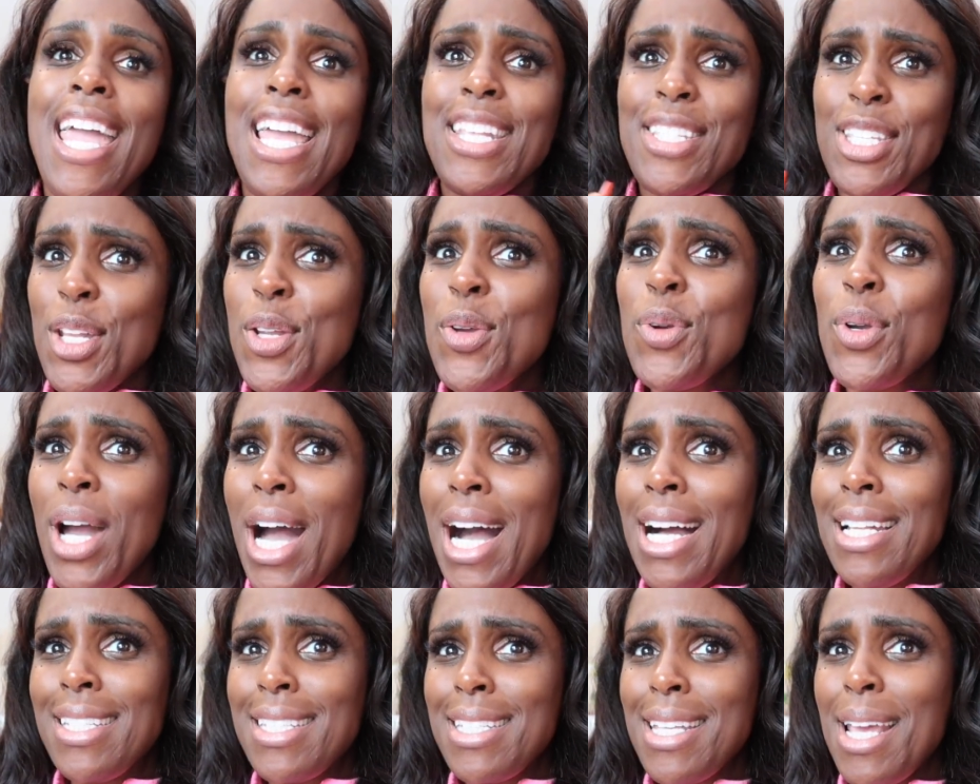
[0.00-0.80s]
it's a new
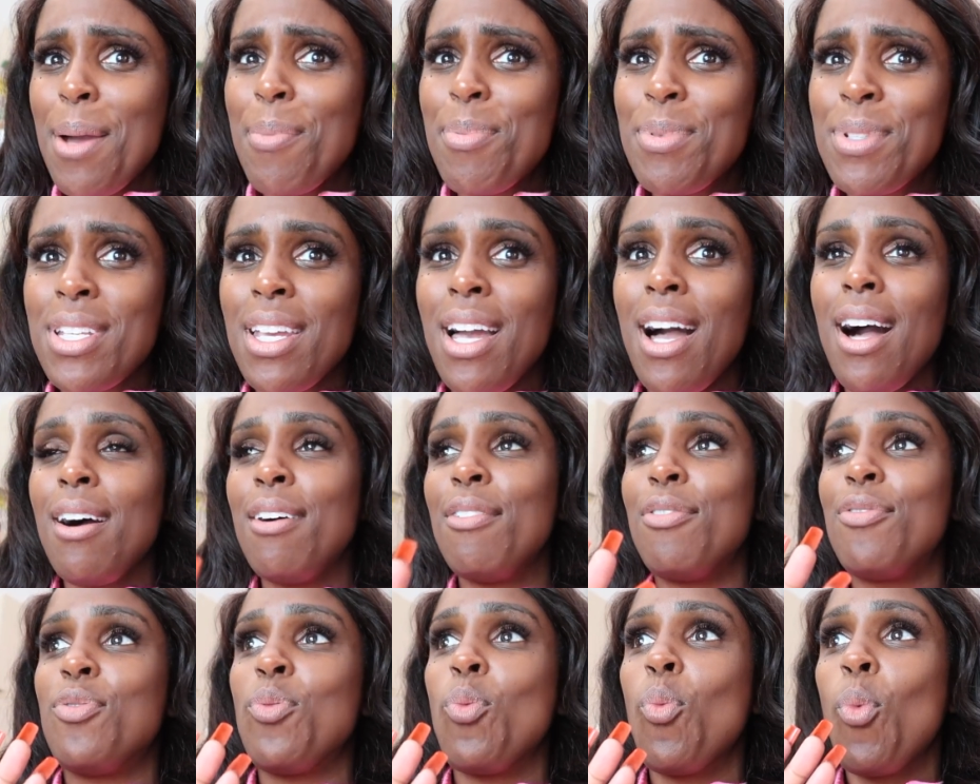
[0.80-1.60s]
concept
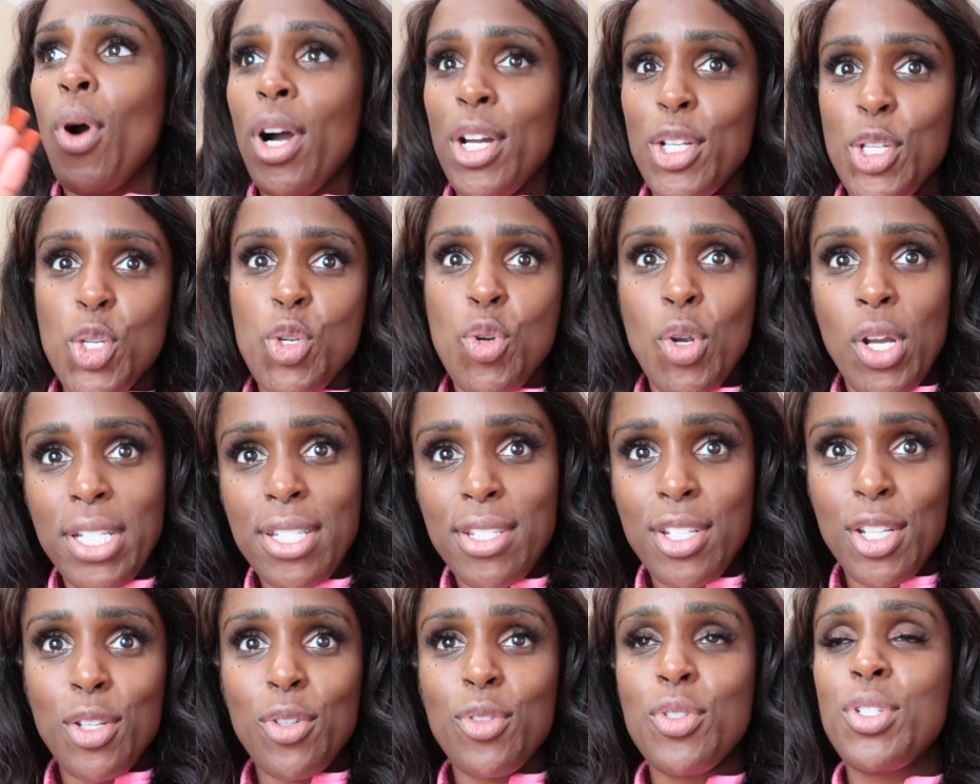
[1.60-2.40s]
of one
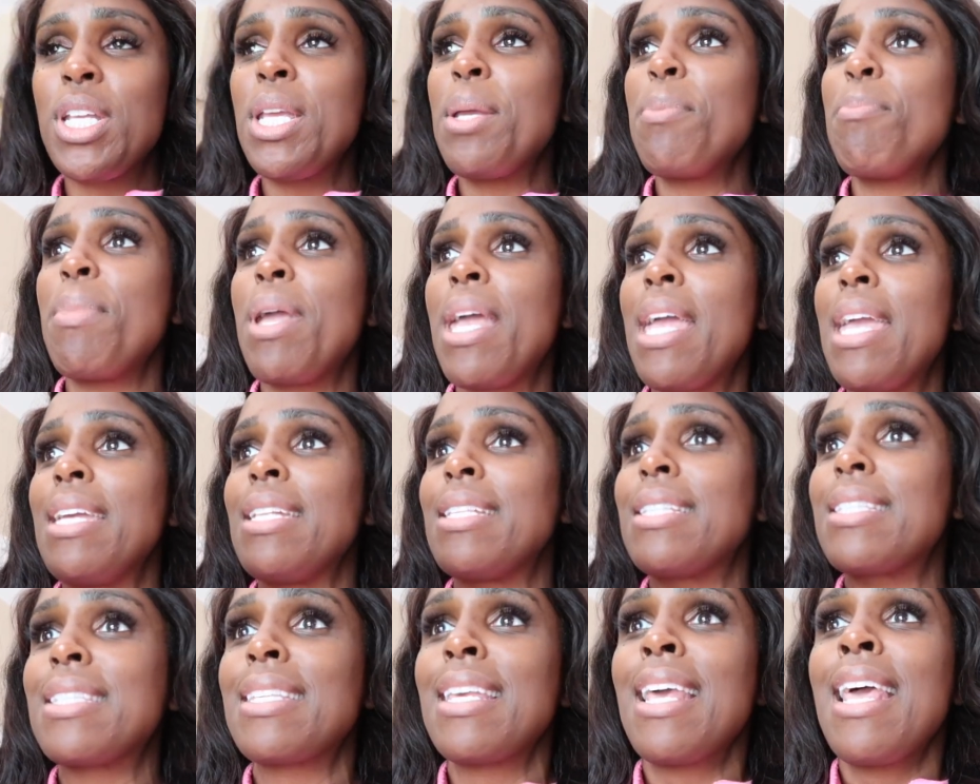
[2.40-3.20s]
trusting your
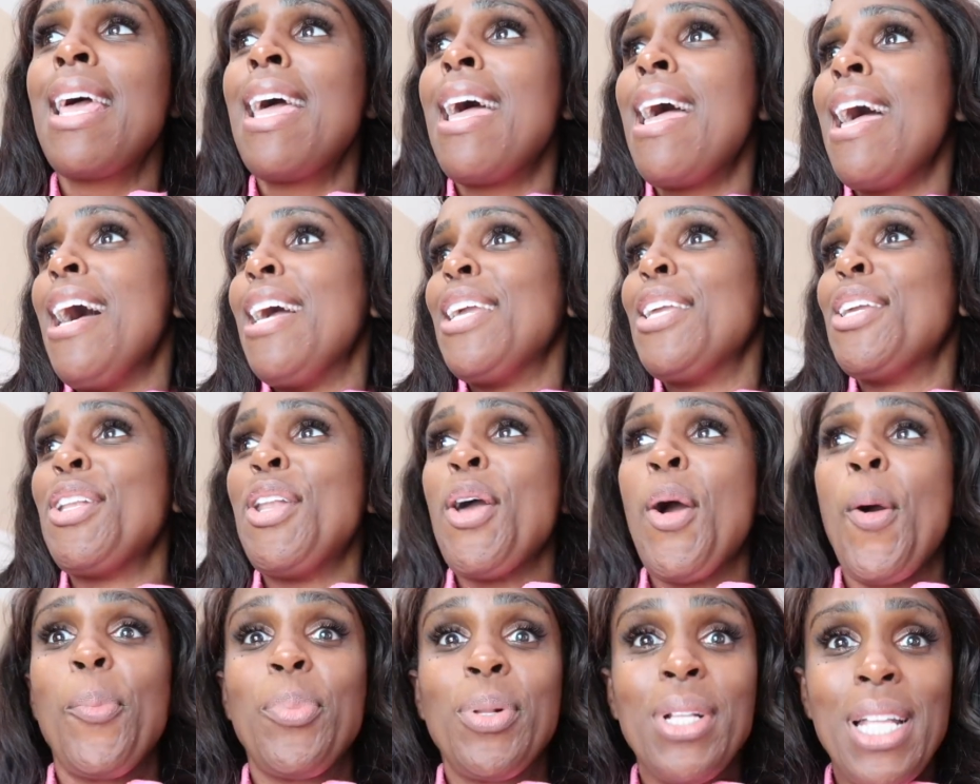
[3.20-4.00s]
teammates, you
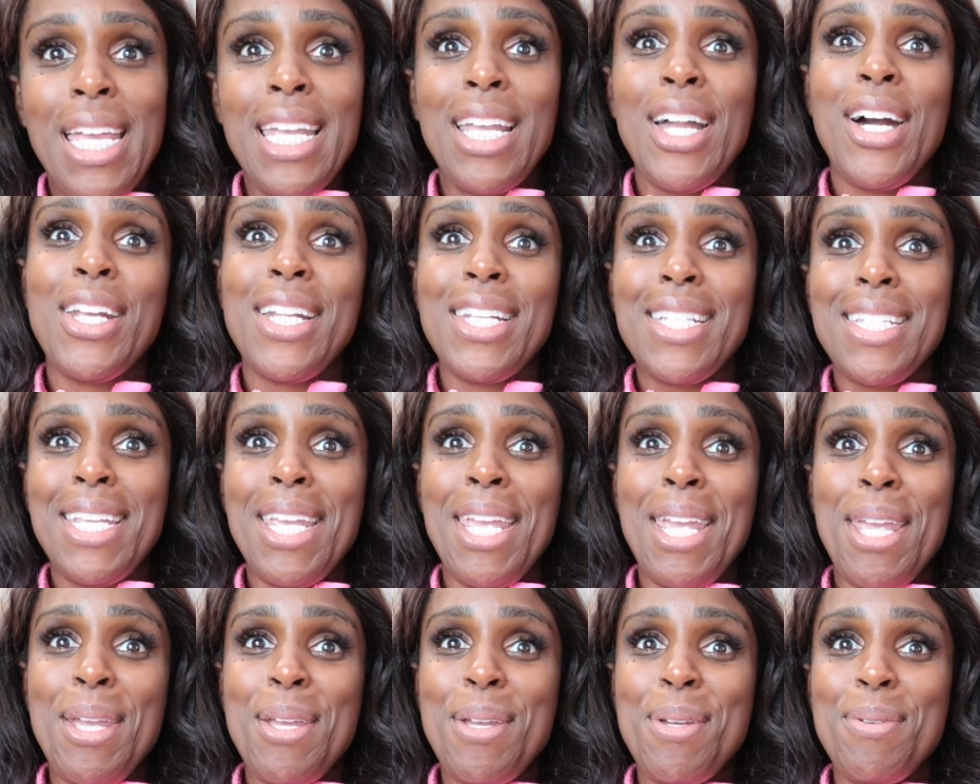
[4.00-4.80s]
know, playing on a
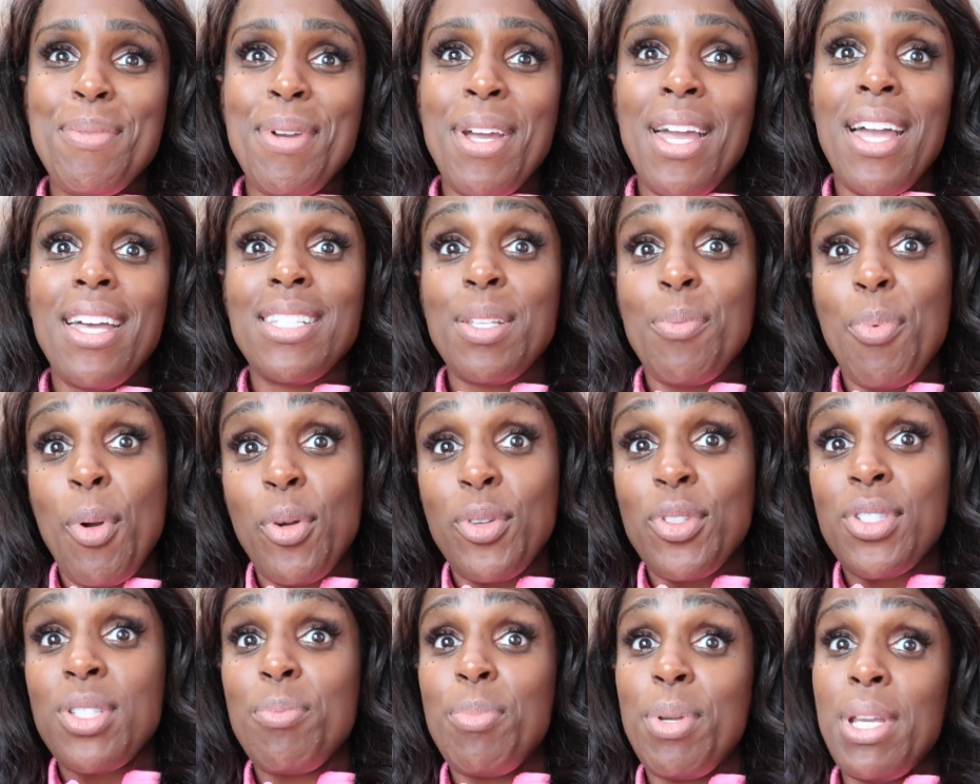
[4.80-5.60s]
team as
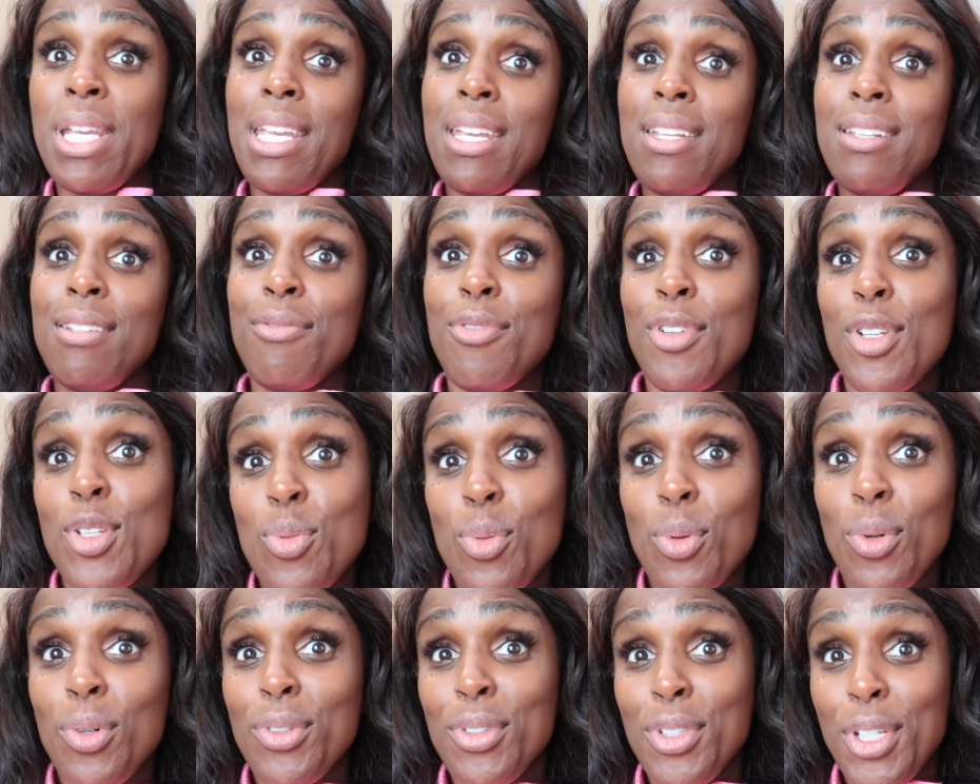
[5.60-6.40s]
opposed to being
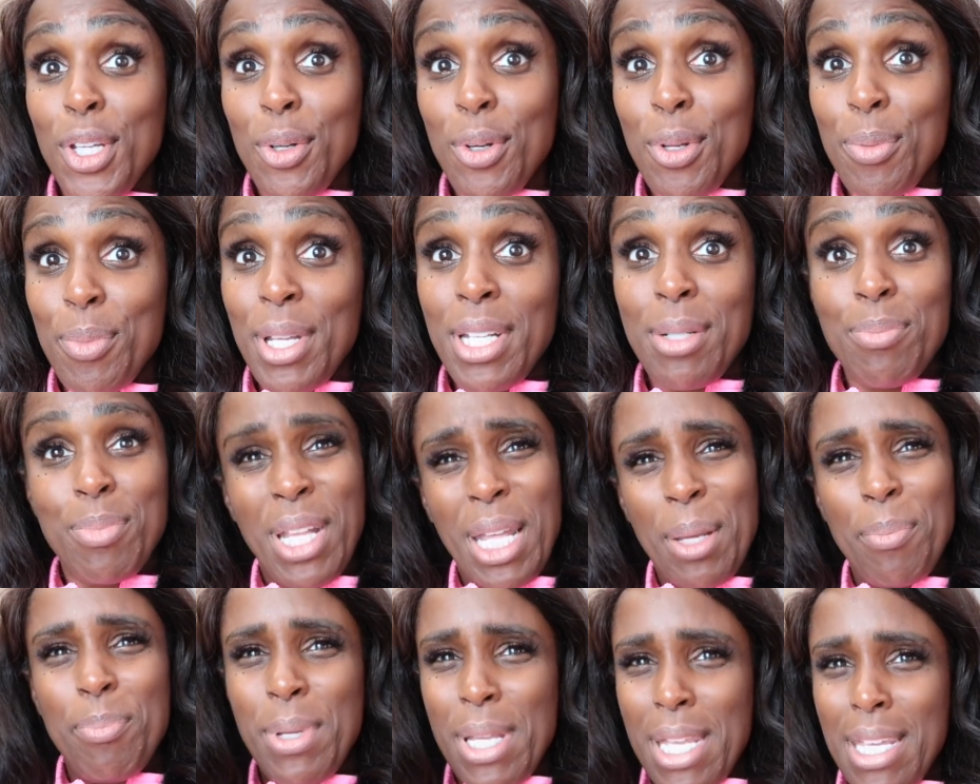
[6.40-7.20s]
individual. You know what I mean?
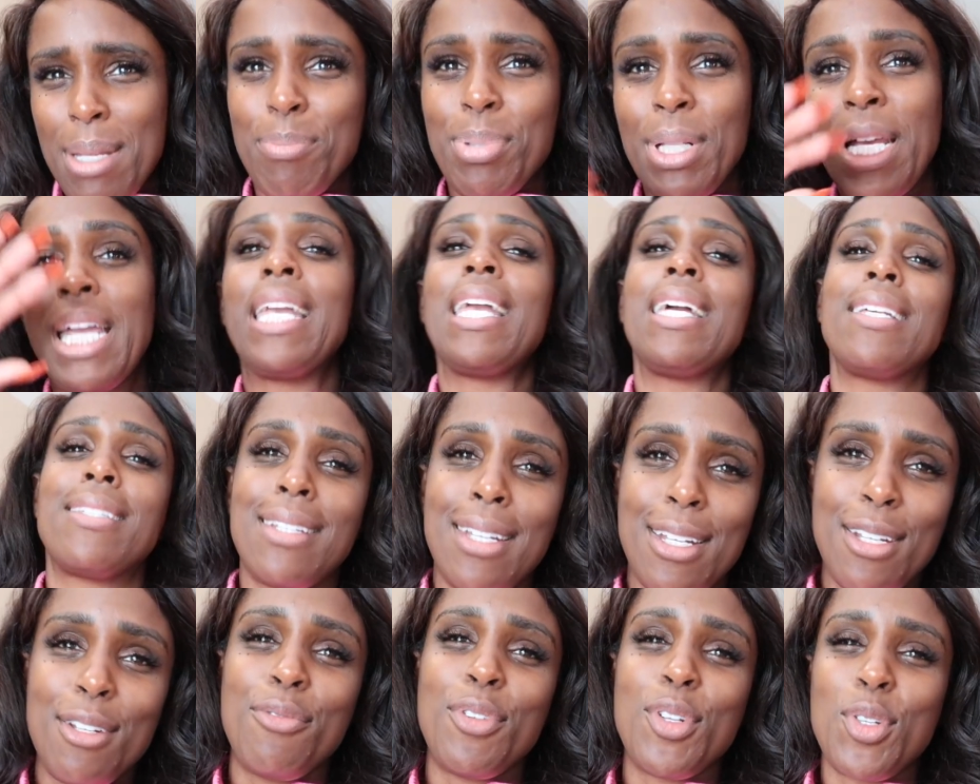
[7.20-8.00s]
Like being playing as
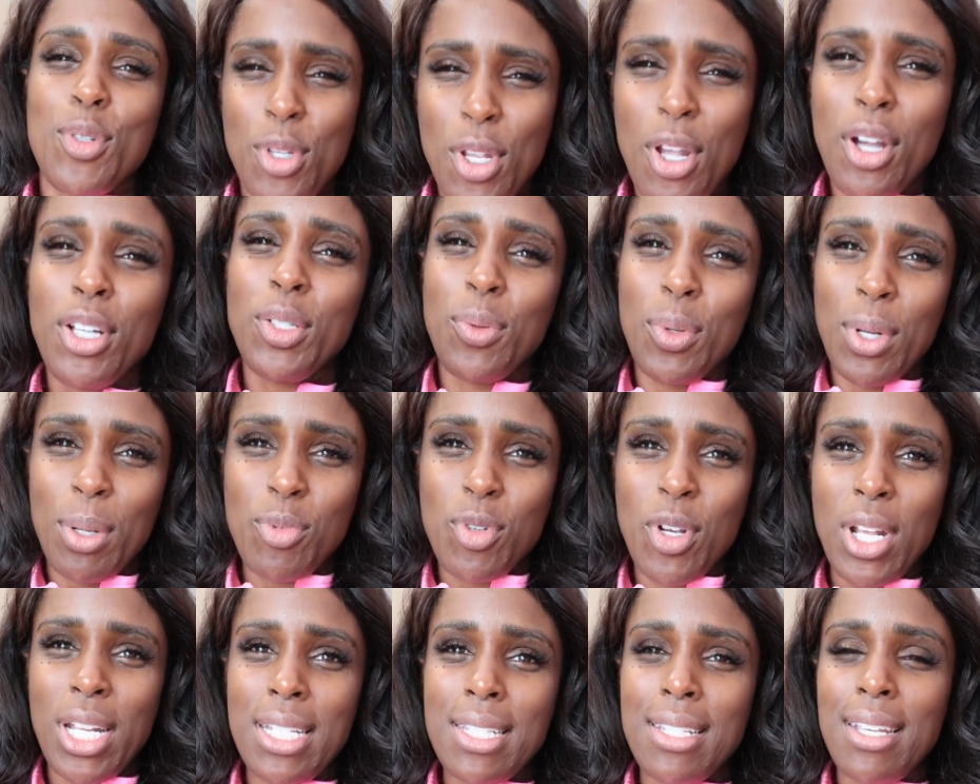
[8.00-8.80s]
an individual. Y'all know what
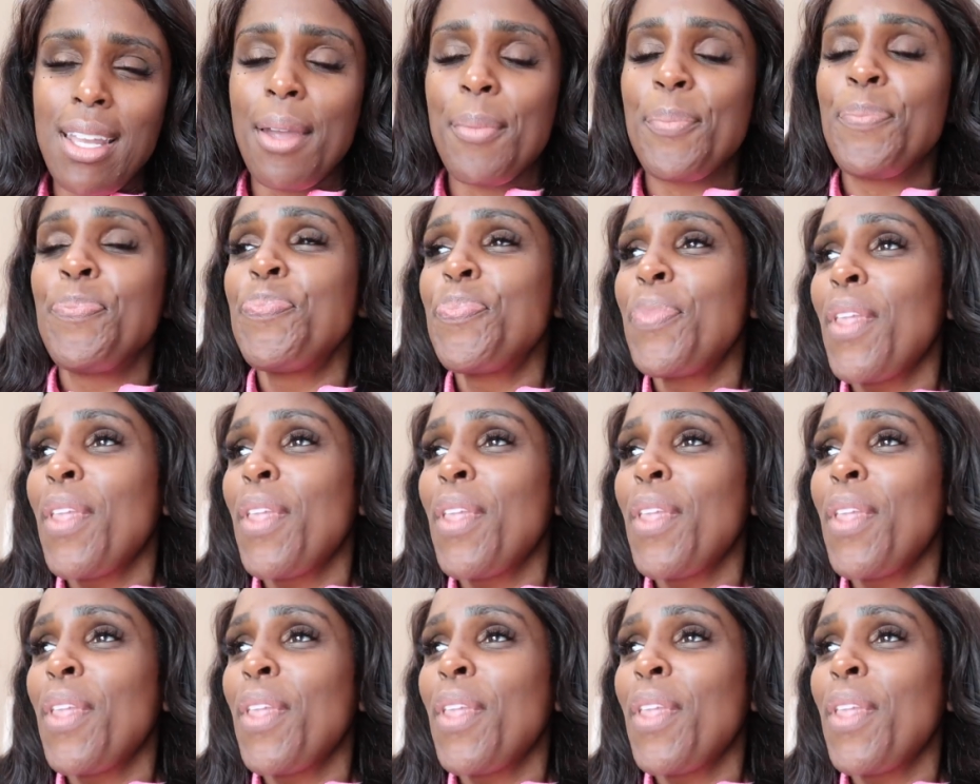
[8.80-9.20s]
I'm trying to say.